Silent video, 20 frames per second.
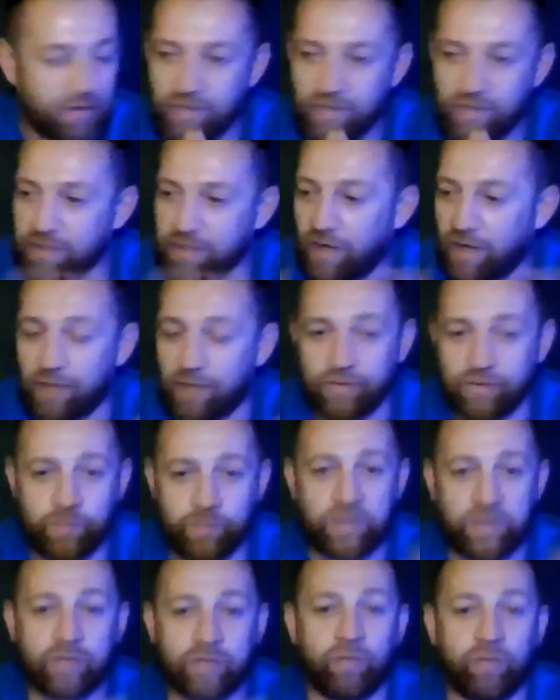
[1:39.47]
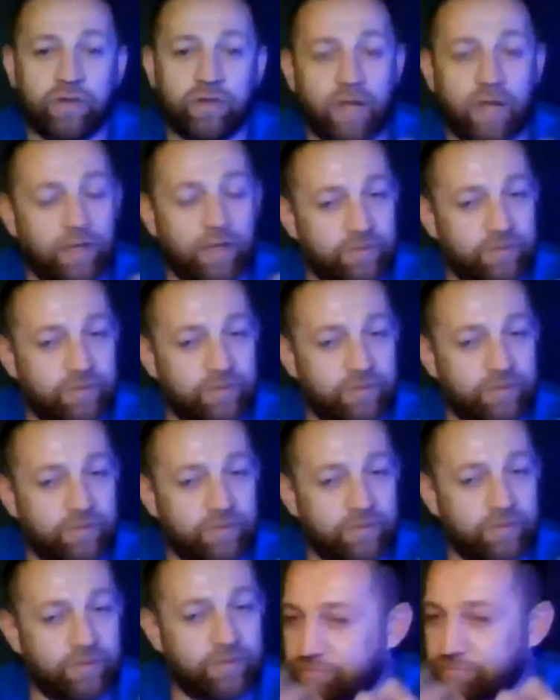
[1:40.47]
they are unrepeatable.
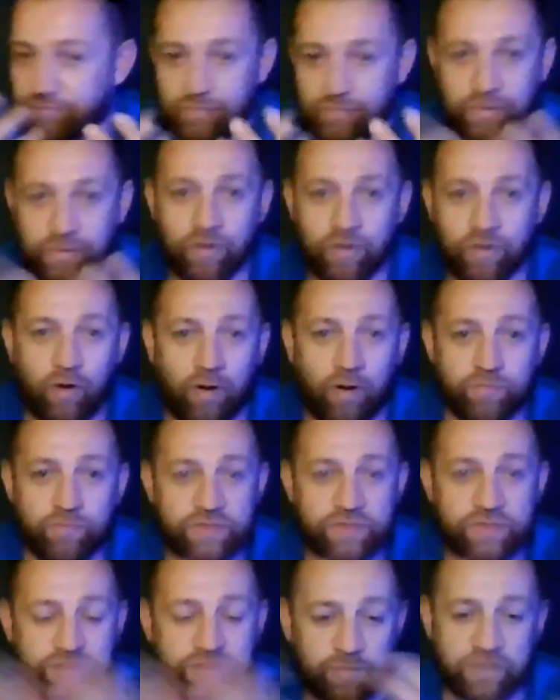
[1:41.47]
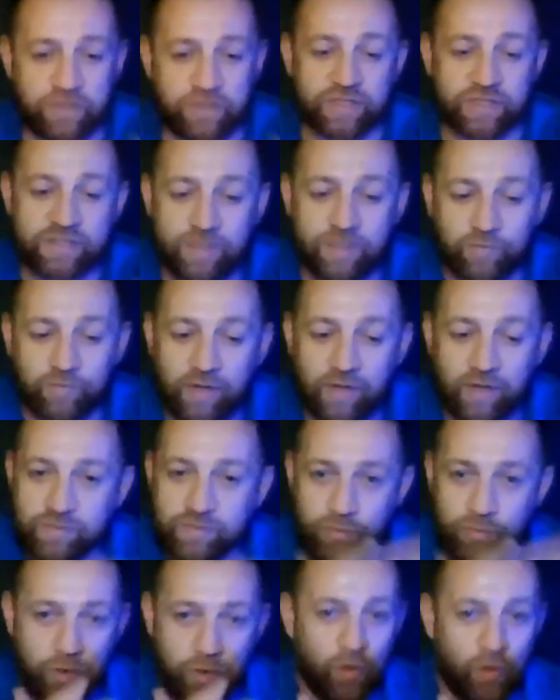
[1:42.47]
And, you know, I'm just speechless
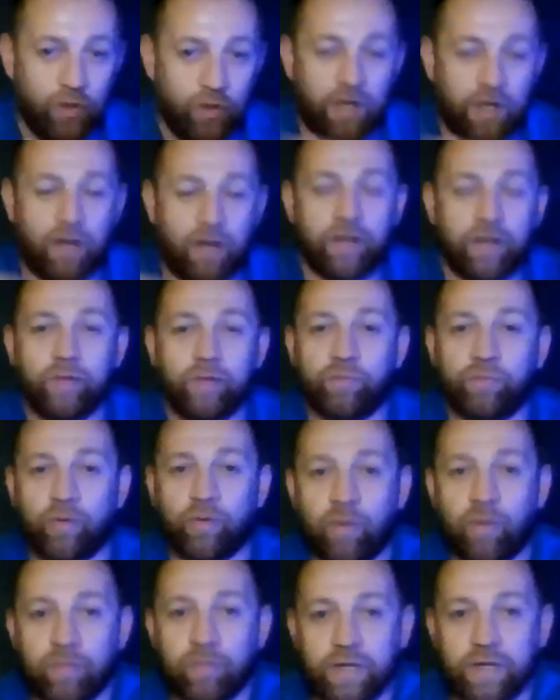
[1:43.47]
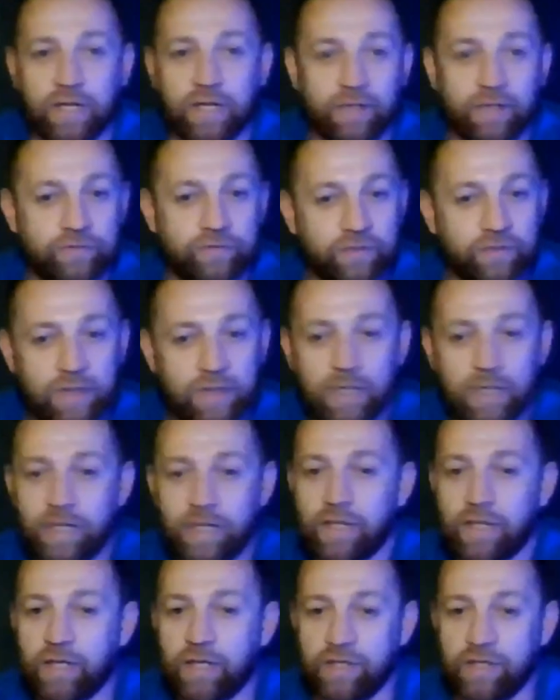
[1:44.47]
sometimes. We all are, probably. And
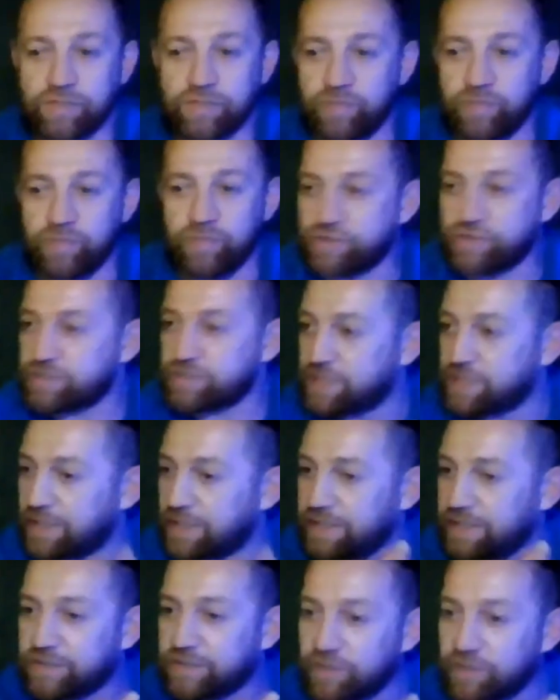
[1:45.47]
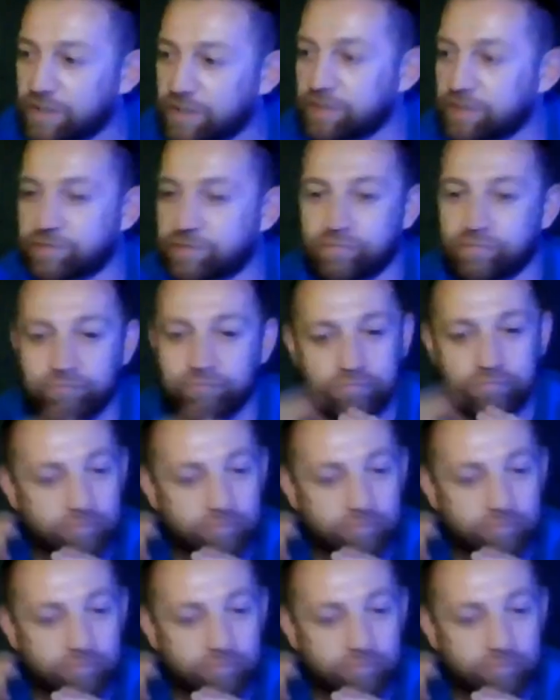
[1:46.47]
it's been just great, great